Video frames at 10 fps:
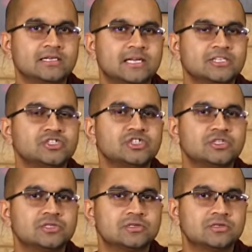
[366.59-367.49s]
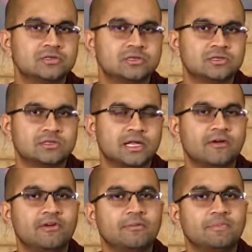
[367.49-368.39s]
touch, that are
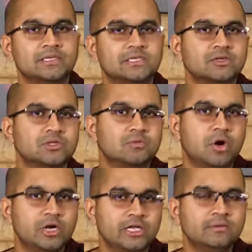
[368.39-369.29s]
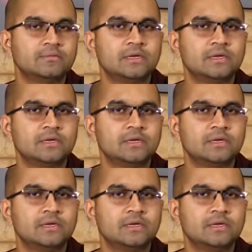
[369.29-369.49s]
very pleasant to the body.